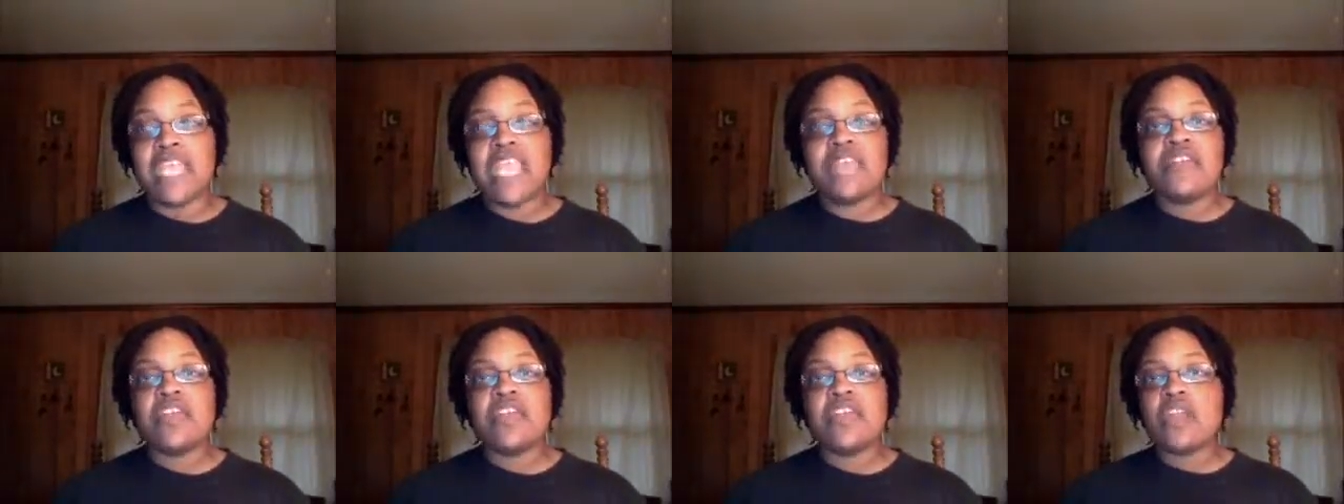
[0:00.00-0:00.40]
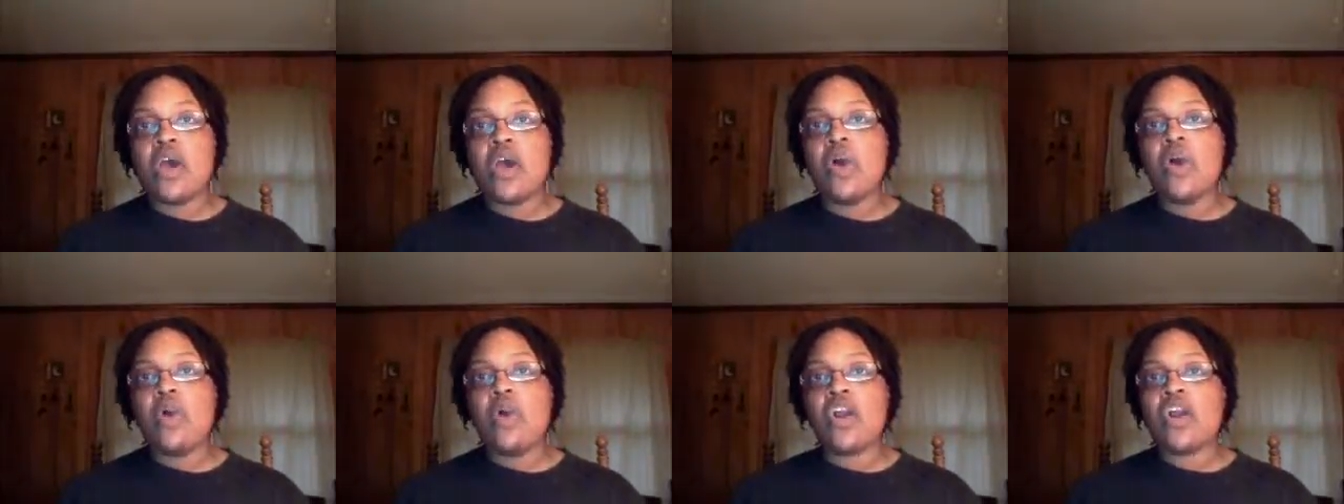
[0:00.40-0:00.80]
Even
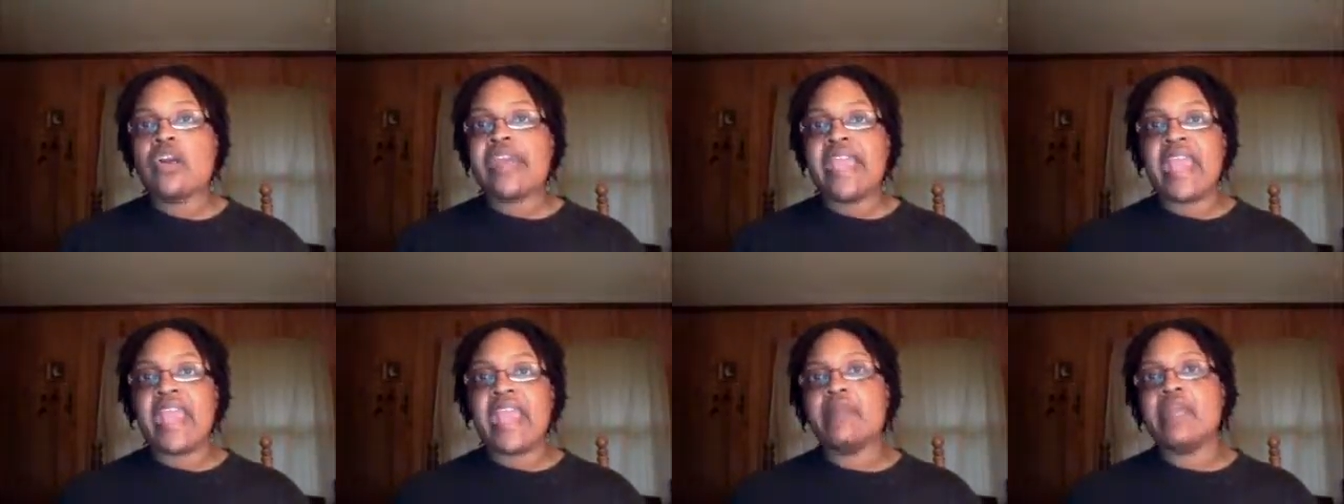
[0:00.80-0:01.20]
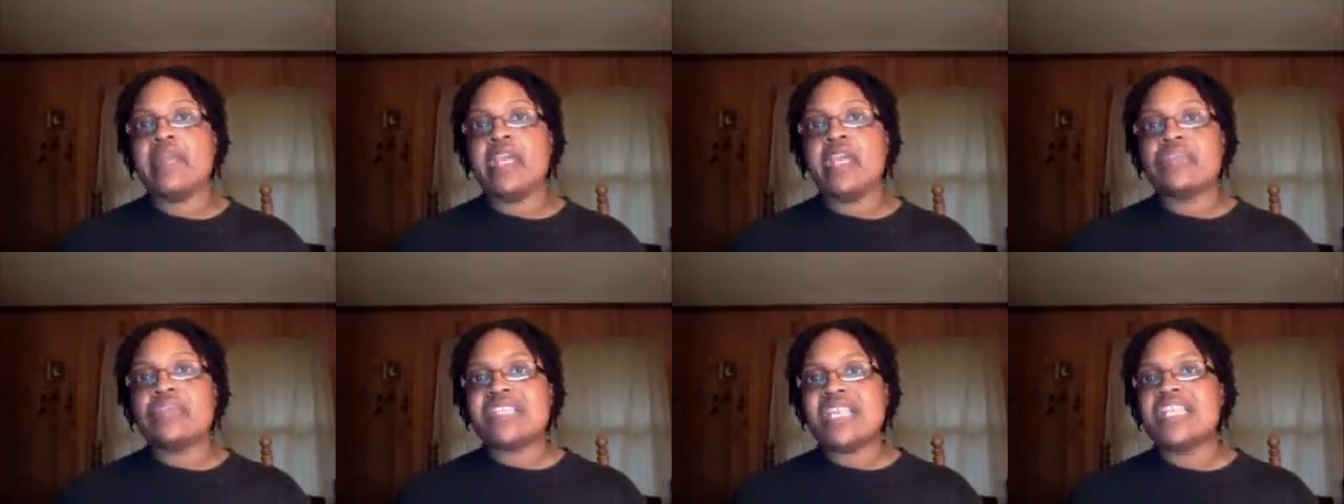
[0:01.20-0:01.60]
though her
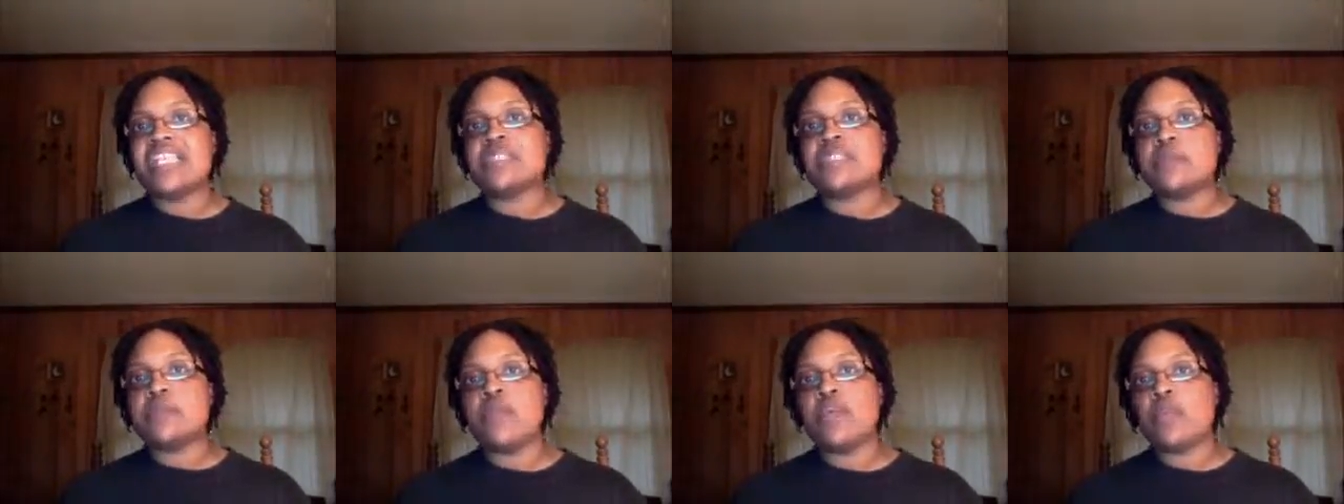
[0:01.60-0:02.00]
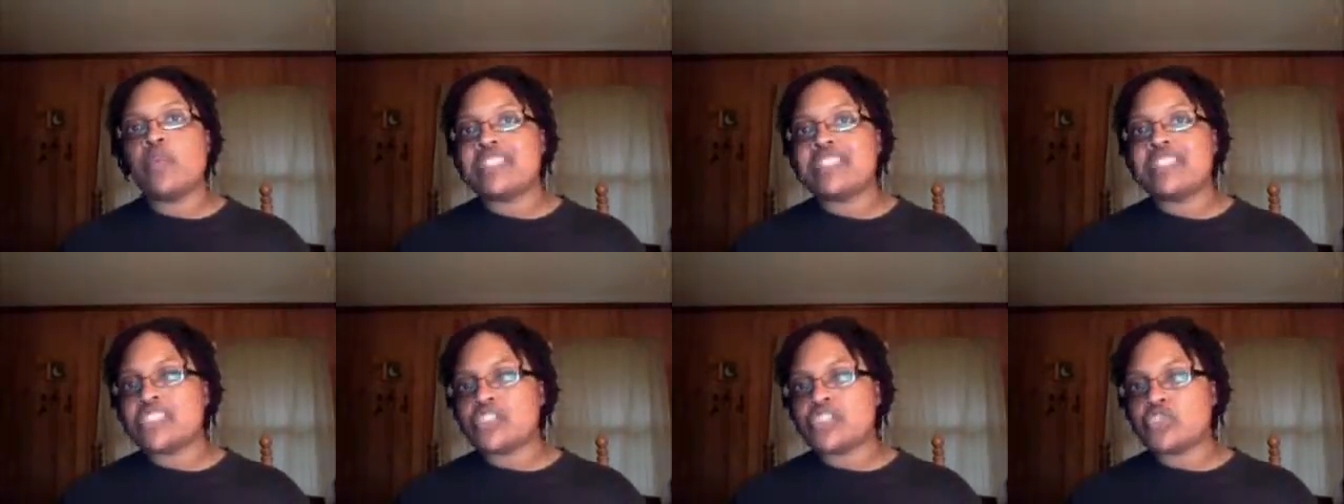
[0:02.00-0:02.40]
cameos in this movie
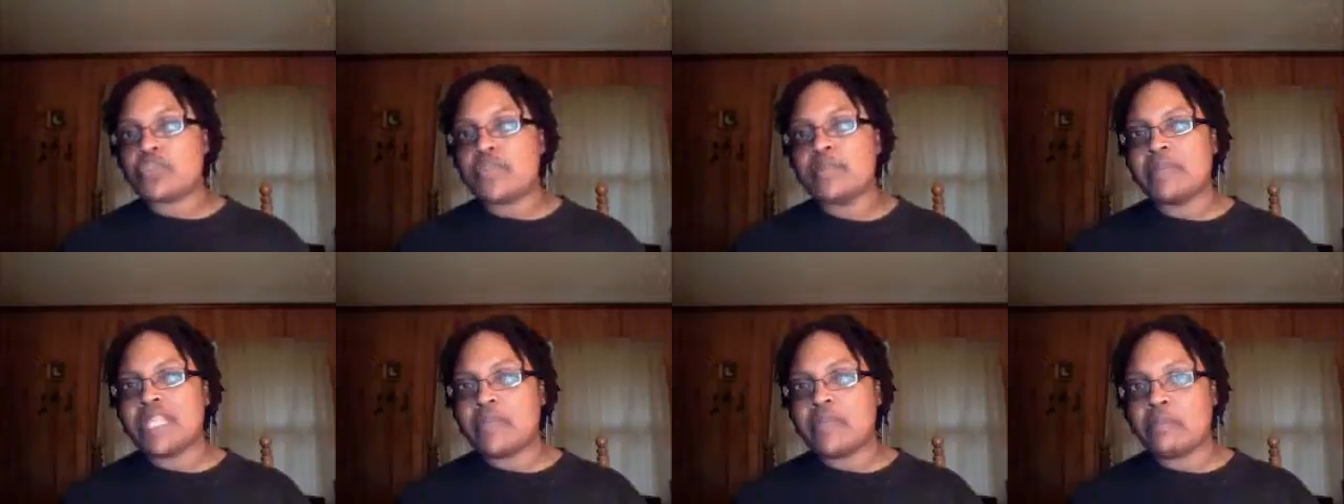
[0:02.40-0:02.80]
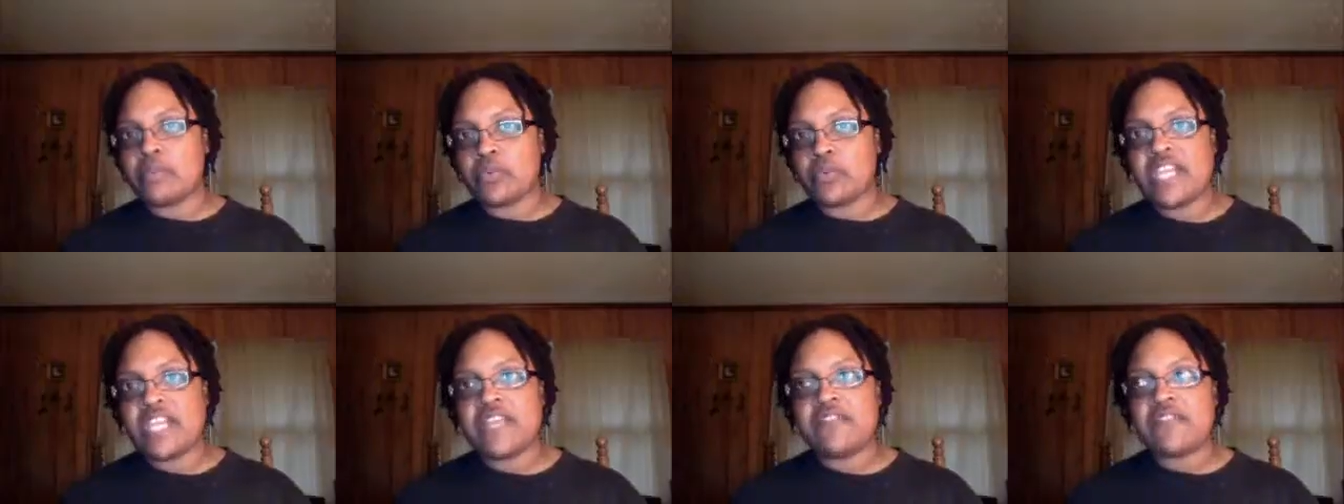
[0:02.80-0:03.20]
was extremely
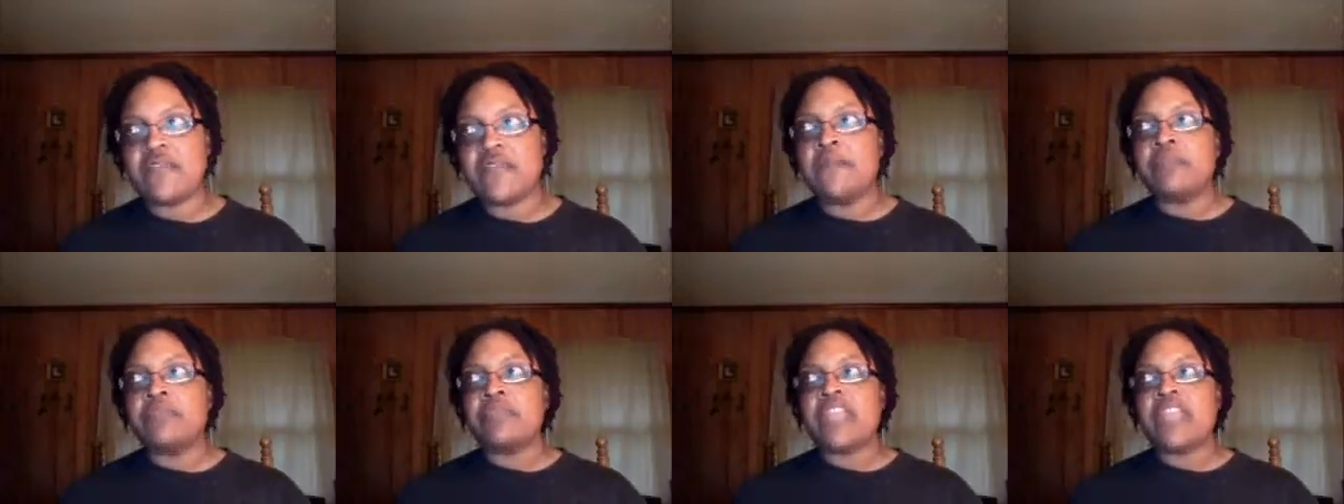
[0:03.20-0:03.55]
brief,